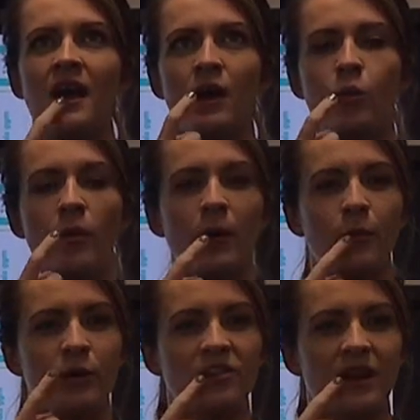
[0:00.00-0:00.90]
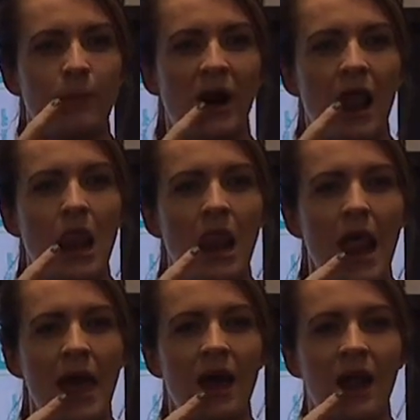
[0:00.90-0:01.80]
What am I pointing at? My
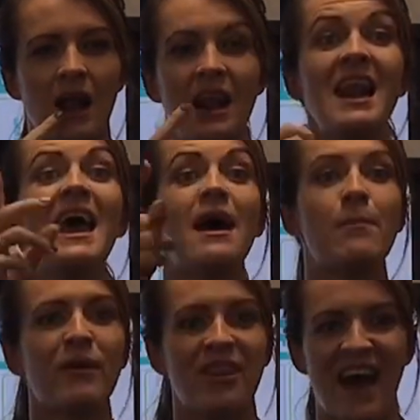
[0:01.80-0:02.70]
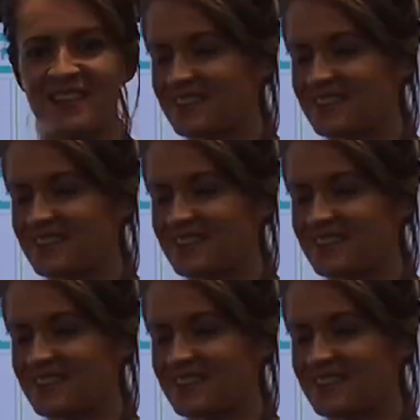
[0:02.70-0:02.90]
lip. That's